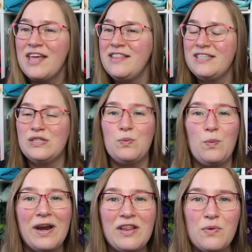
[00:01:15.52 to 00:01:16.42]
This is
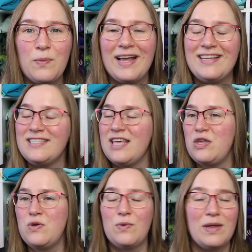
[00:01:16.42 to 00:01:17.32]
one of the ways that
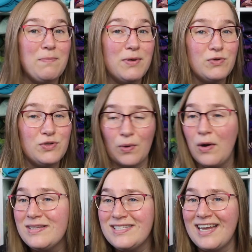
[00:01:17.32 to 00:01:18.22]
you can build your
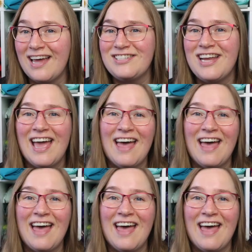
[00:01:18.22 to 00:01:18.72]
own stash,